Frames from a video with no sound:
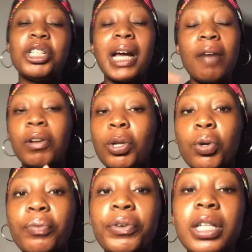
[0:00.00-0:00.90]
Check out for the
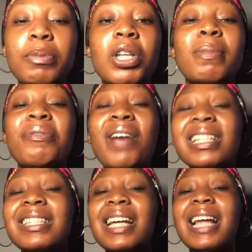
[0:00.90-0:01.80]
logo first, because my
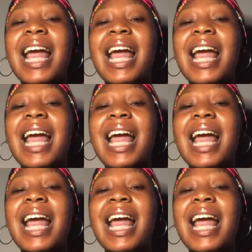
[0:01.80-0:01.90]
friend said